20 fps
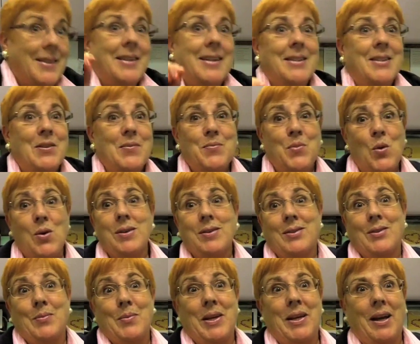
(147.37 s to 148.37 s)
It's
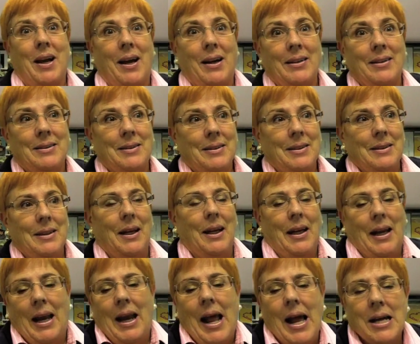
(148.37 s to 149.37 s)
important to me.
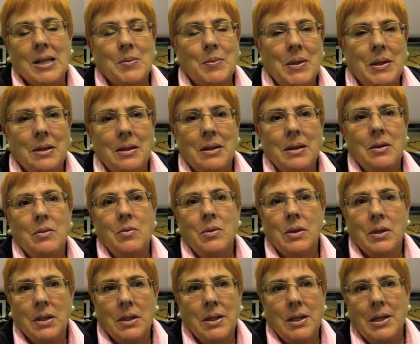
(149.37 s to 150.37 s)
It has been, and it
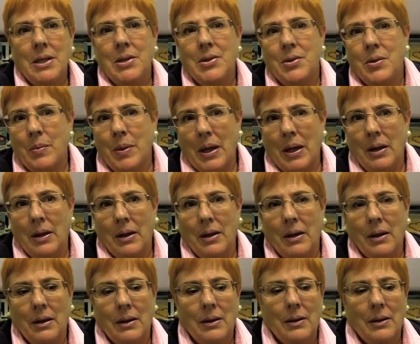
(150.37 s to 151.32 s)
will continue to be.